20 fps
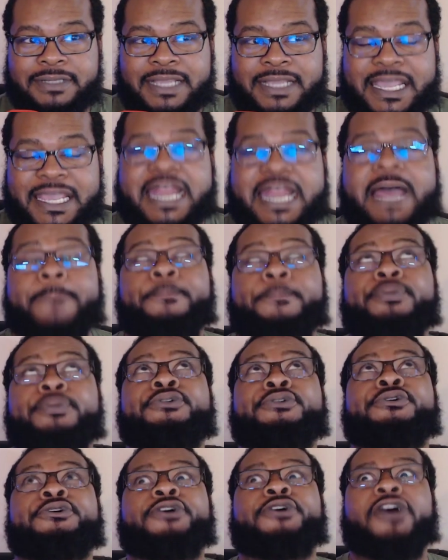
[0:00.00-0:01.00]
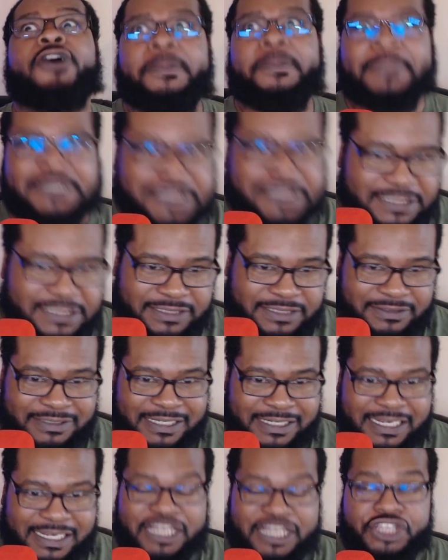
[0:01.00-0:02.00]
And I promise you,
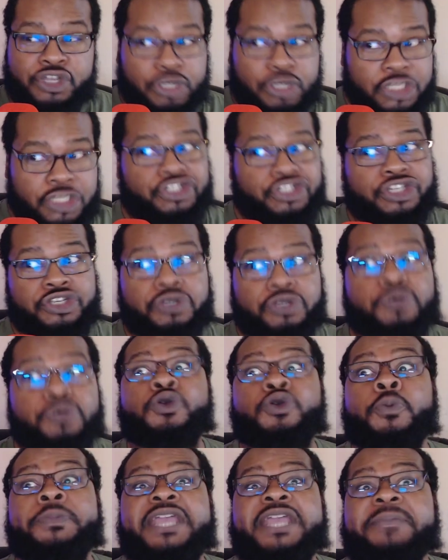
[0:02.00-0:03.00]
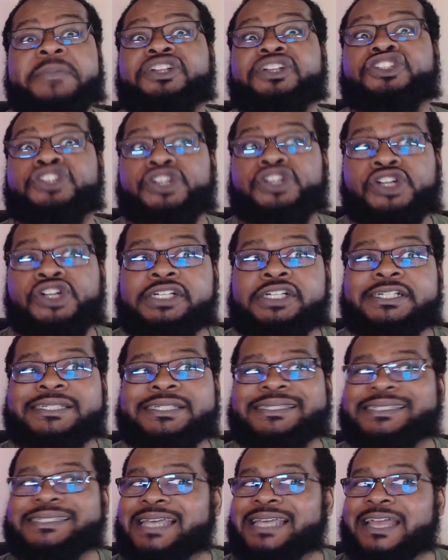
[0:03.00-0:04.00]
you can you you'll be able to turn
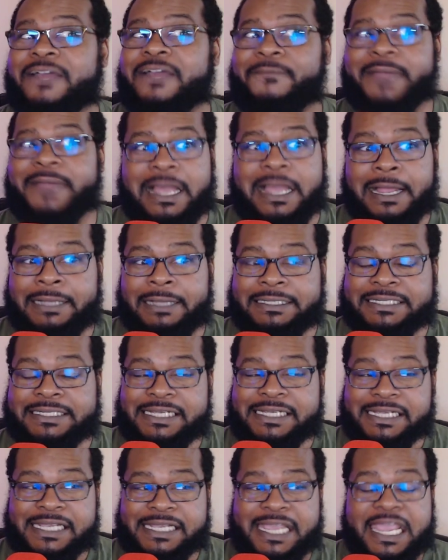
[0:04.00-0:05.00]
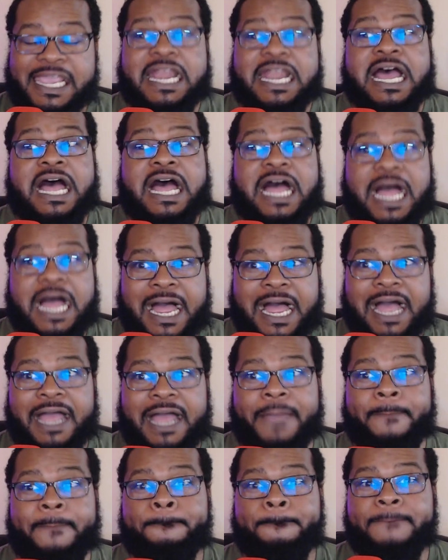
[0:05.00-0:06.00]
this around in a
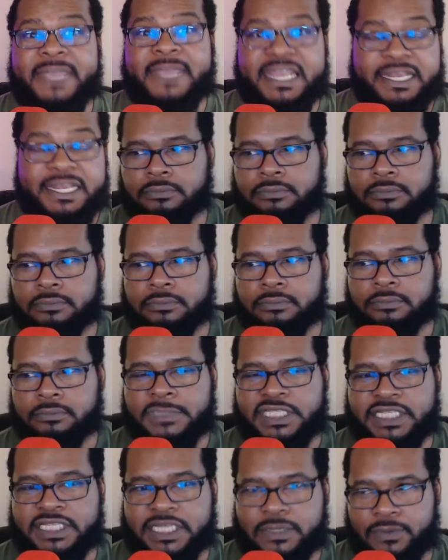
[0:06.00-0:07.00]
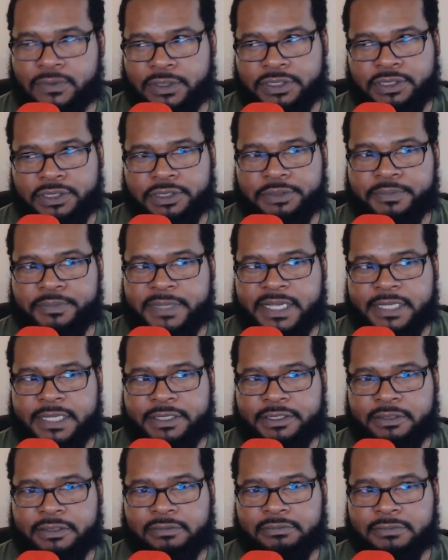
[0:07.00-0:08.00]
hot minute. So I want you to
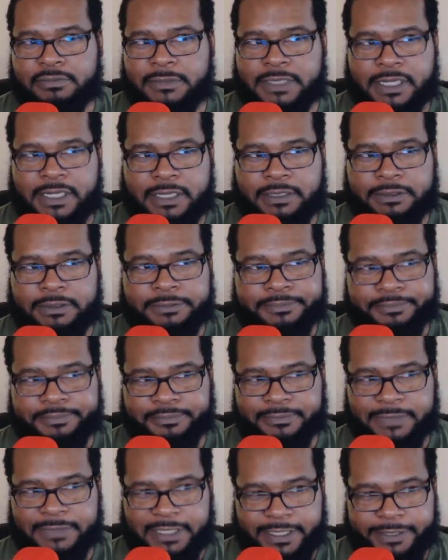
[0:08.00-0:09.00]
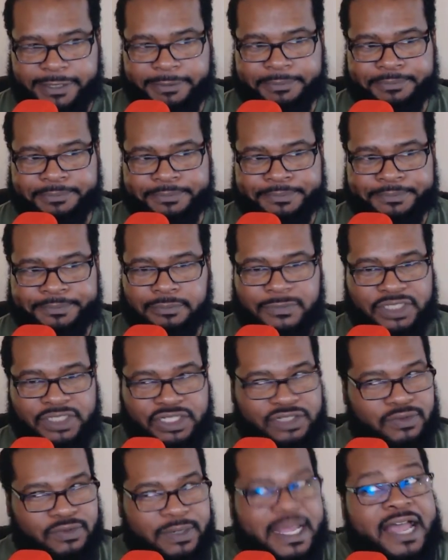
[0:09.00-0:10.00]
imagine, Connor, okay?
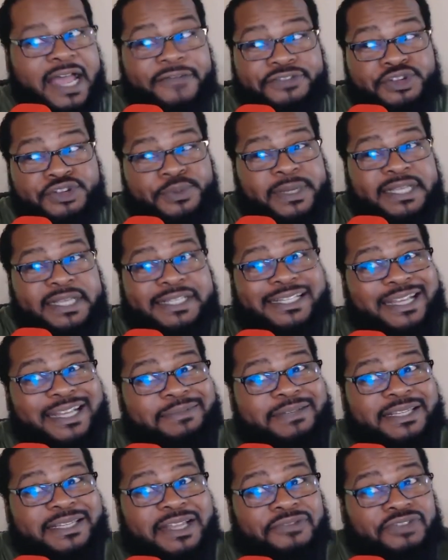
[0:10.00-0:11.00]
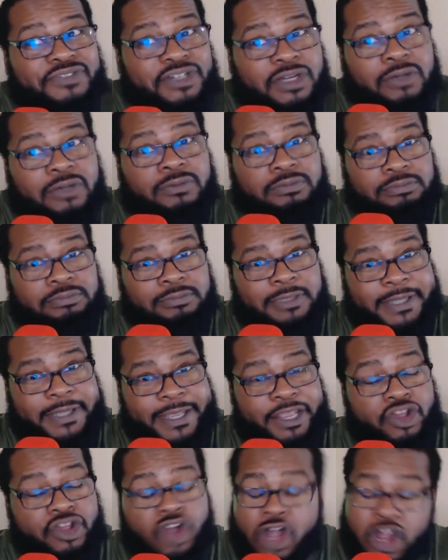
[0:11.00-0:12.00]
you don't have too many steps left to go. Okay,
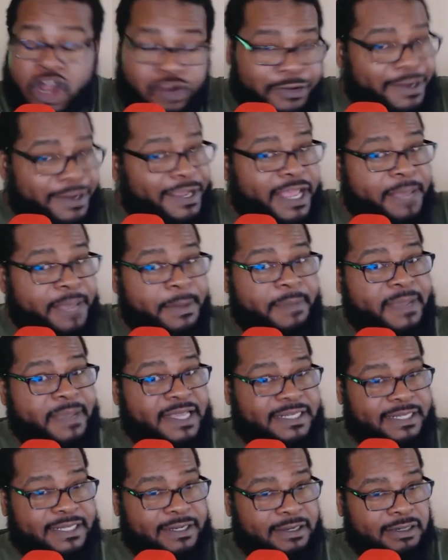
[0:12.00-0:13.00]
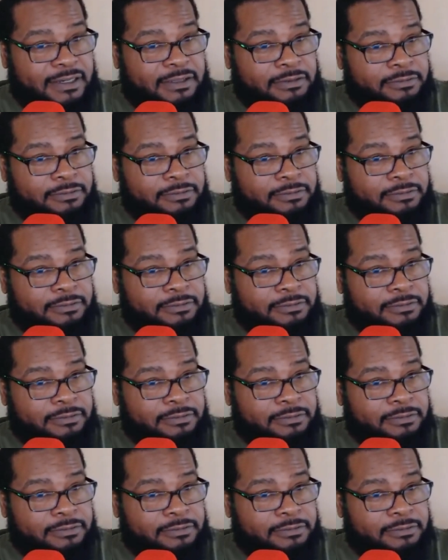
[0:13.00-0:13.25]
you're already an MMA star.